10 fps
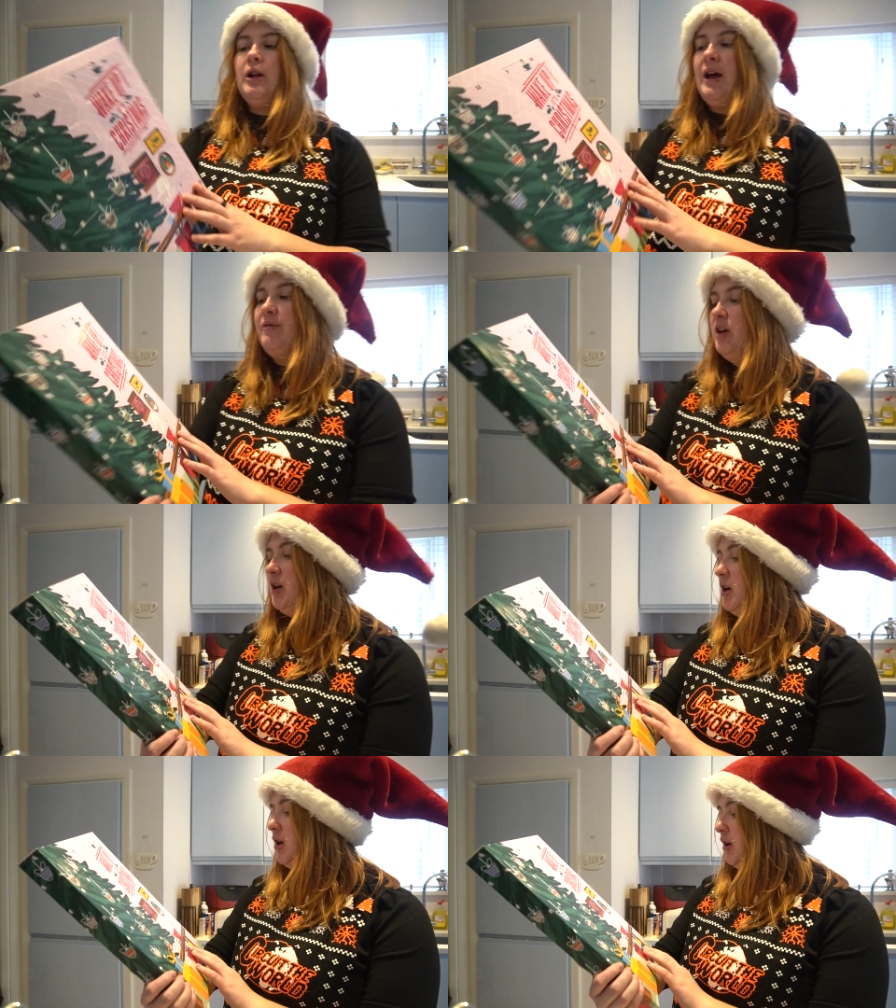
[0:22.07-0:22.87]
11
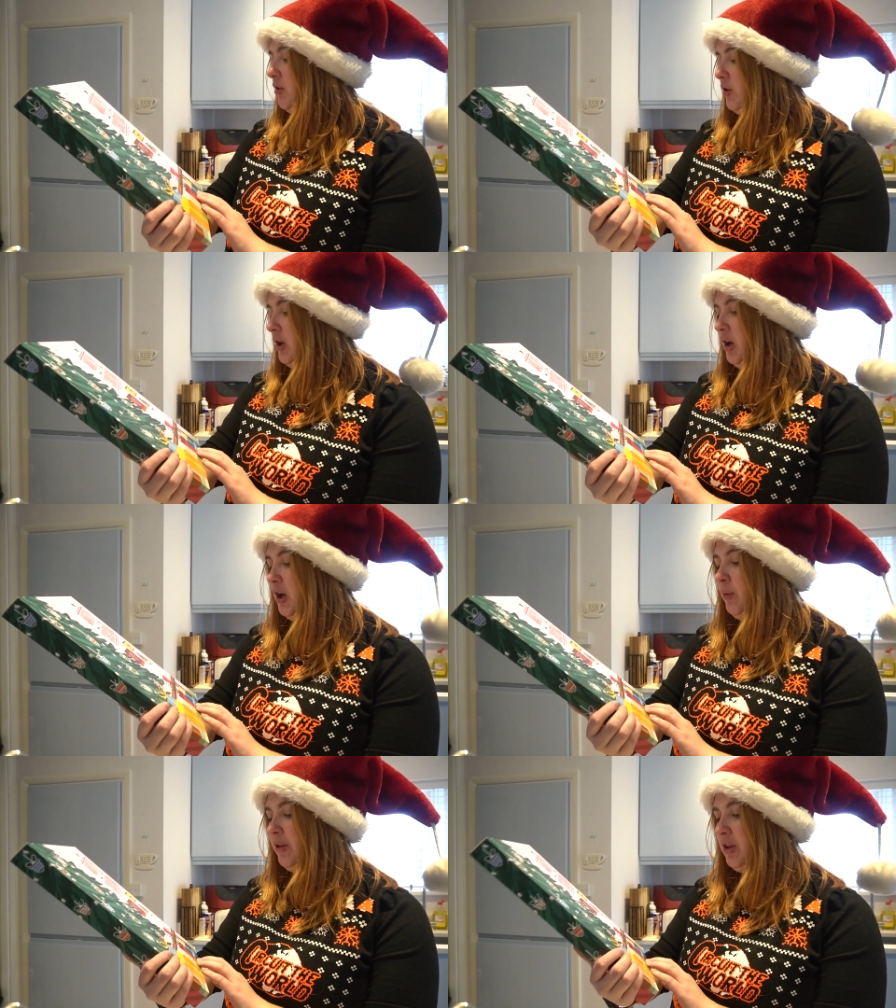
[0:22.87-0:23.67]
and
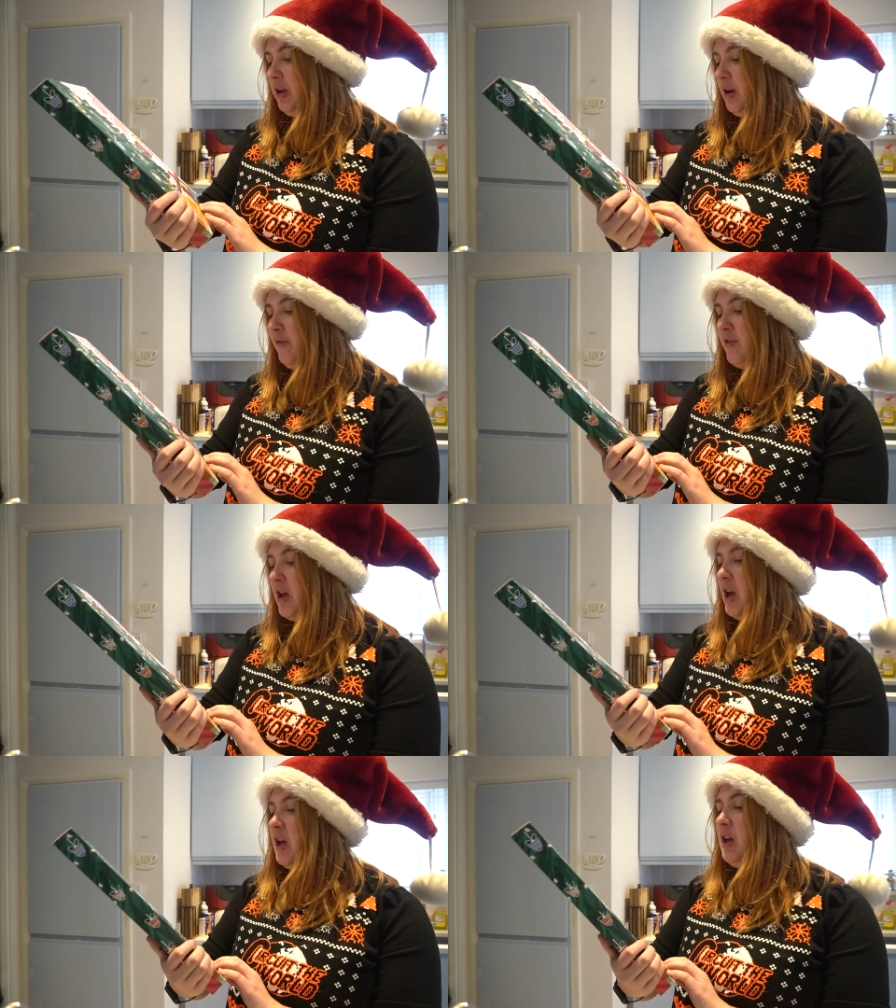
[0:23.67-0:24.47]
see what the coffee
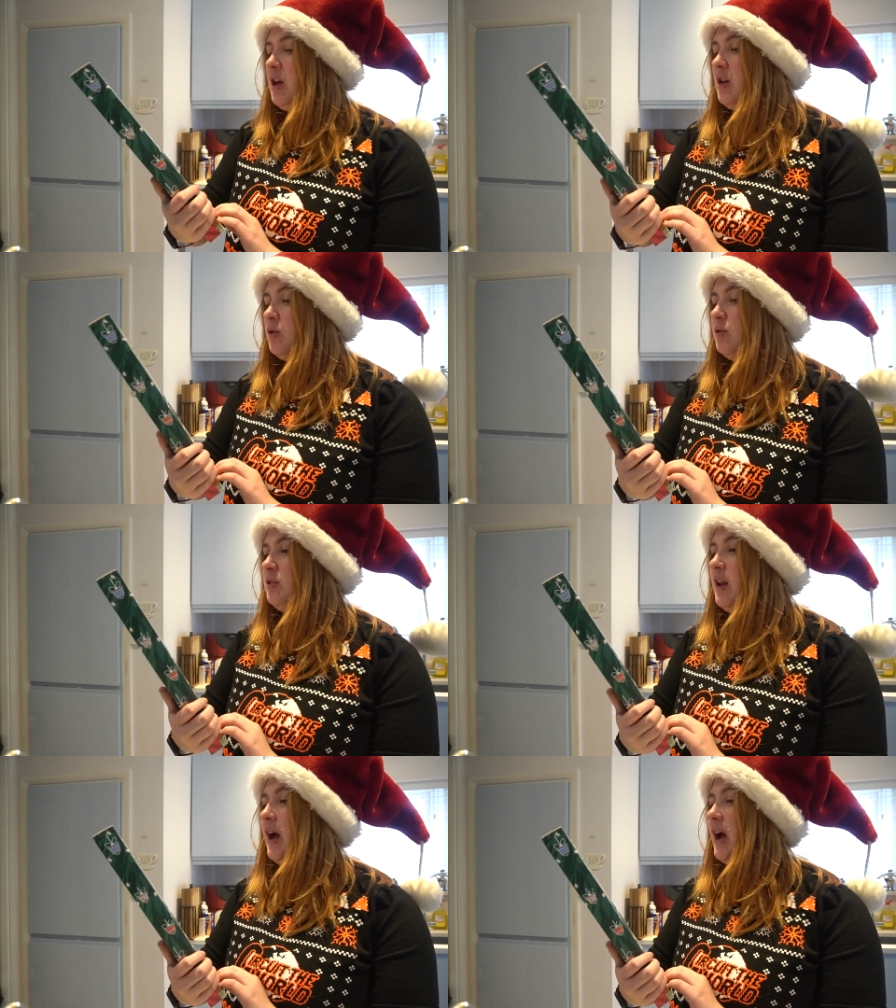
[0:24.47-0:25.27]
is
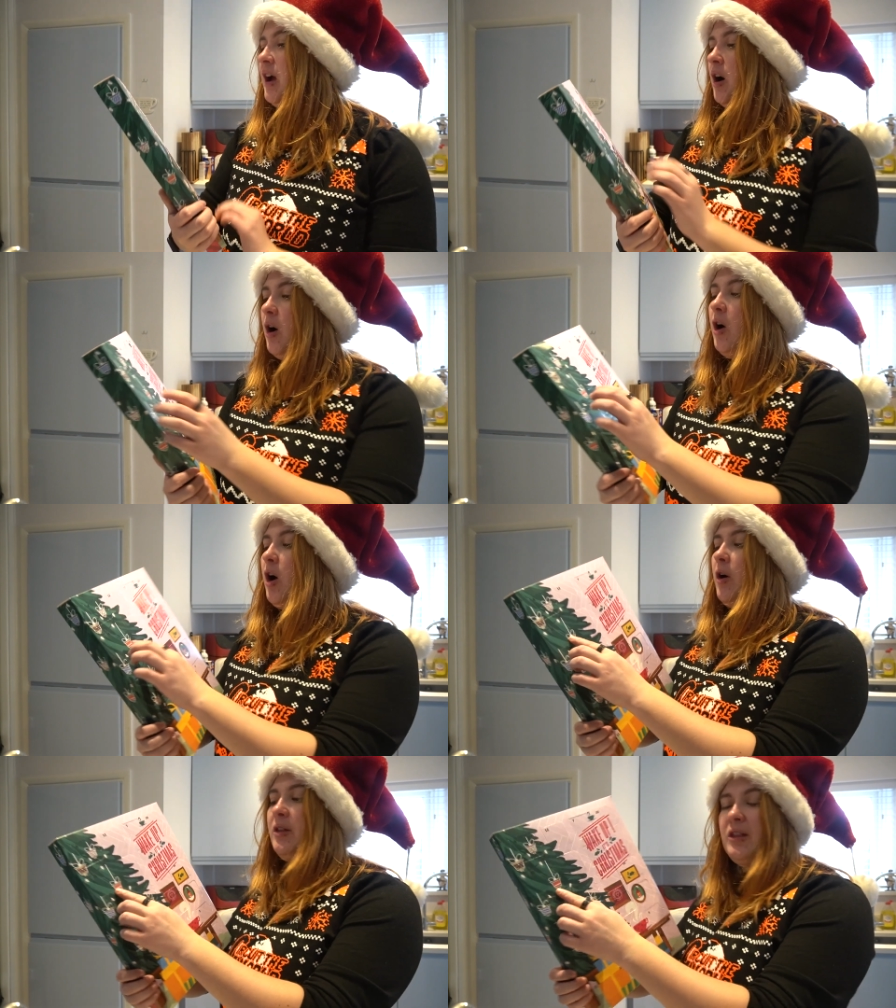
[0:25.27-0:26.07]
today.
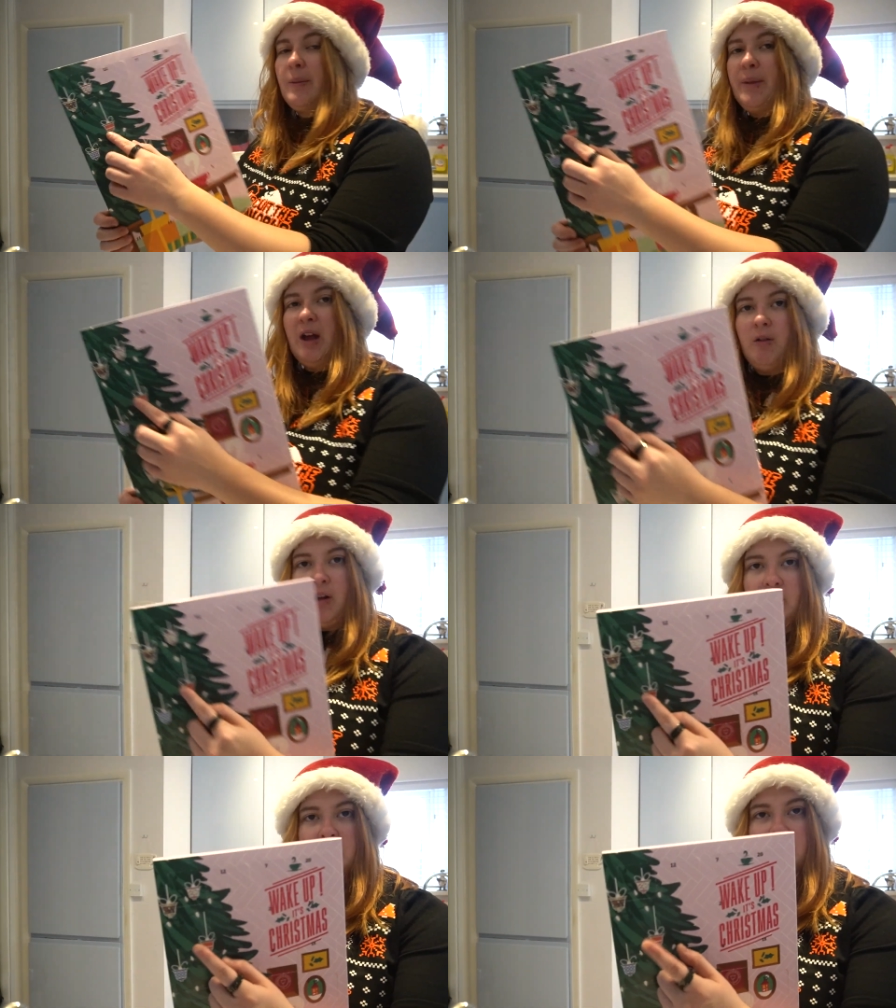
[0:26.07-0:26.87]
Oh, it's up here
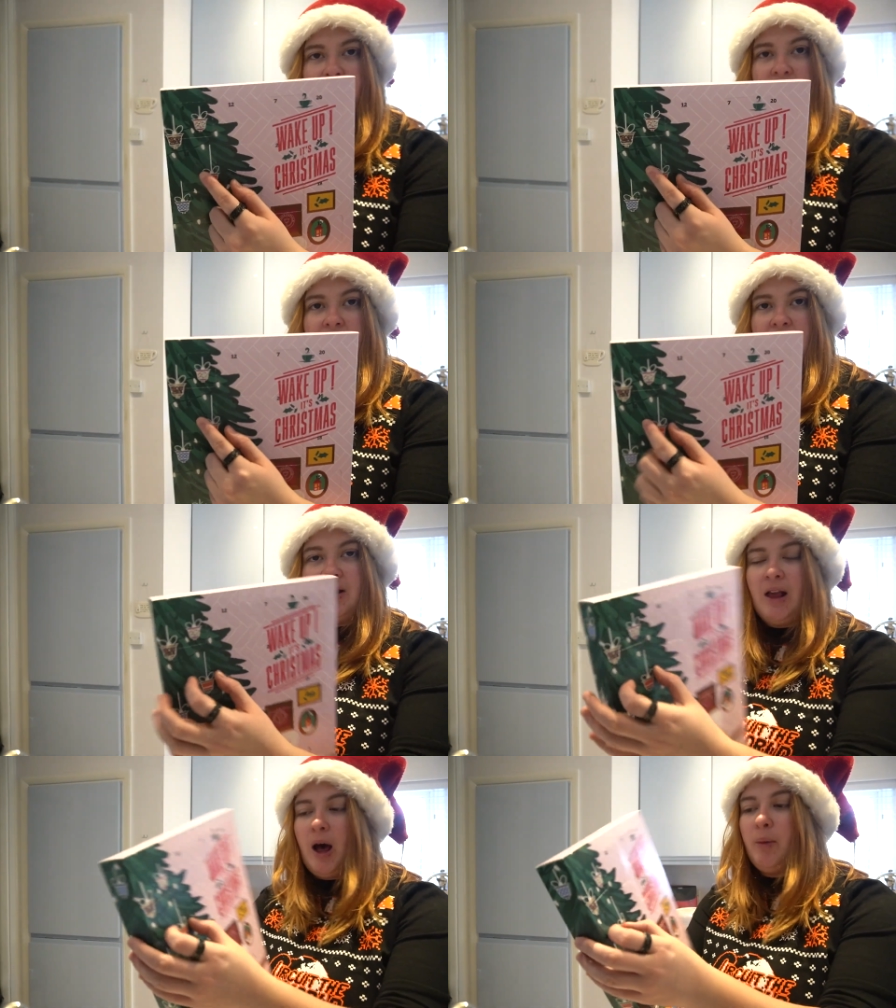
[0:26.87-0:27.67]
on the tree,
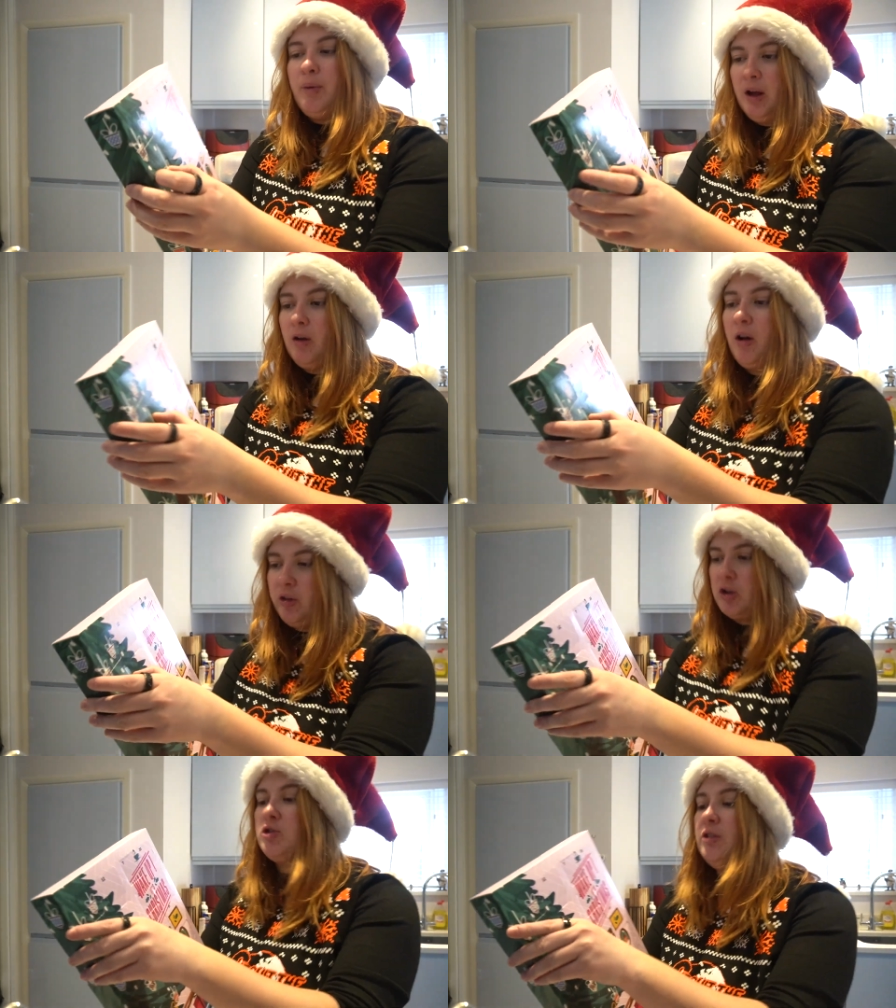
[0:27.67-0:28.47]
it's up here on
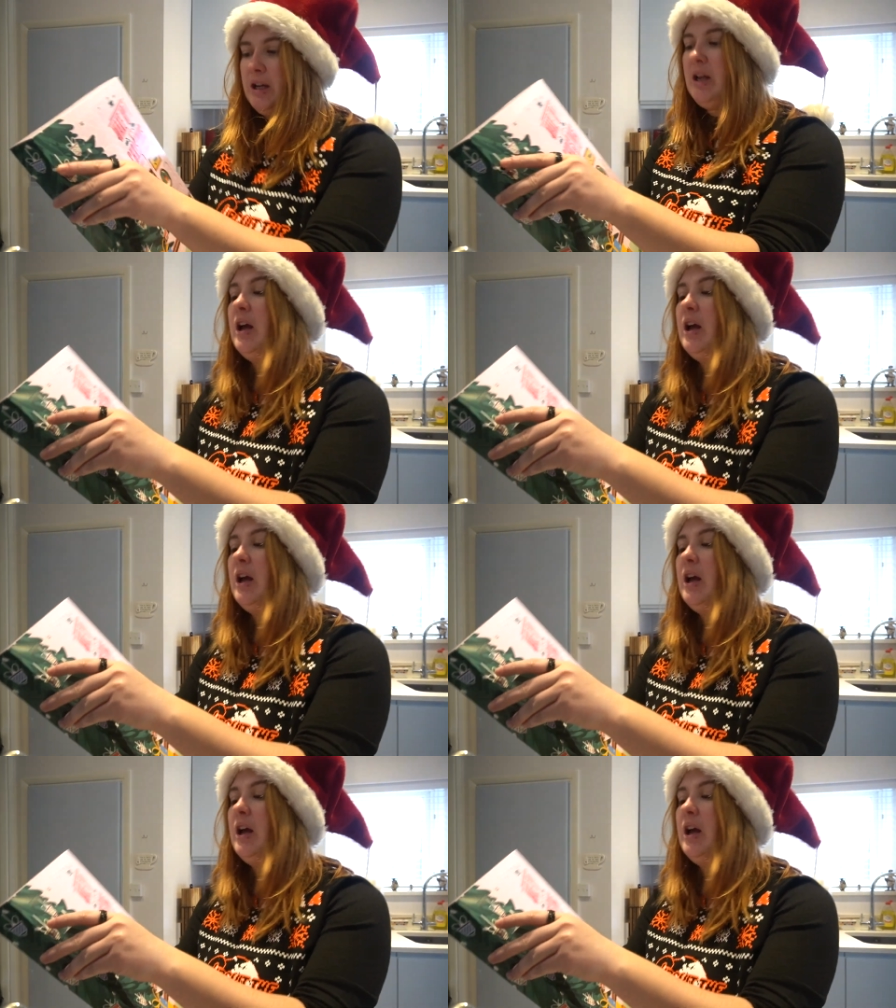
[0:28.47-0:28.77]
the tree.